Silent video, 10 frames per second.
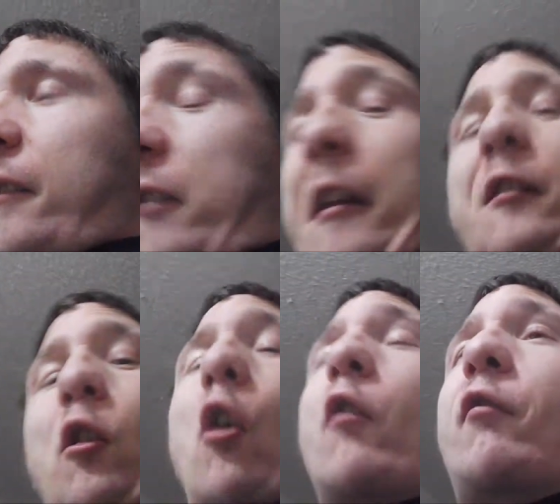Thank you
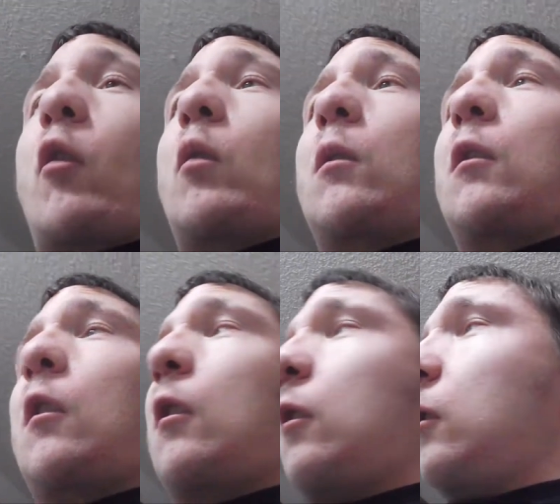all
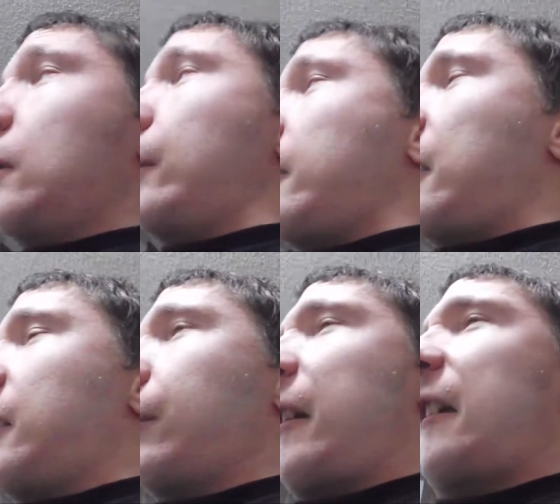for
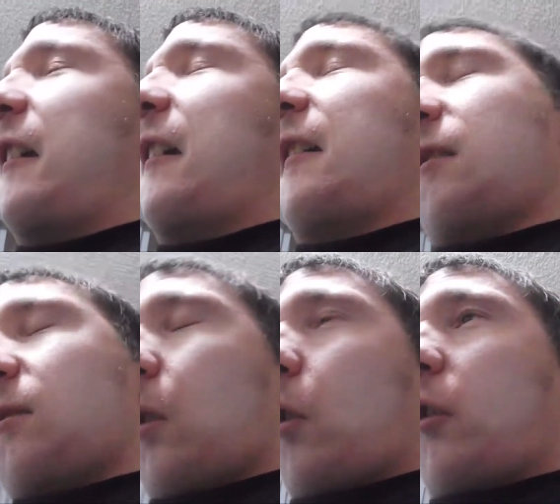participating
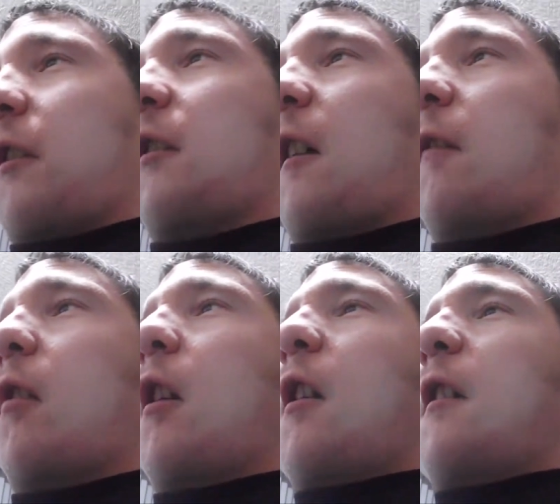and all this stuff.
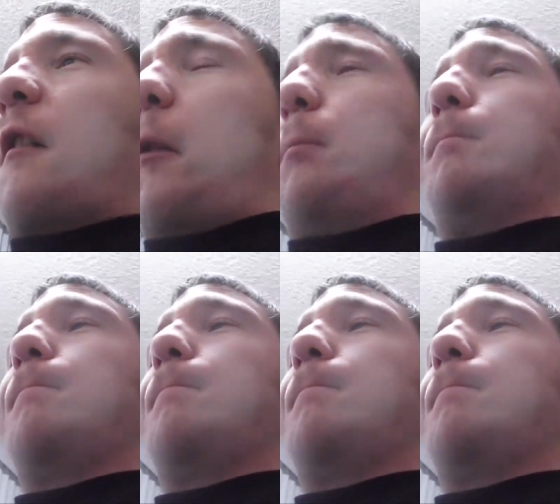Yep,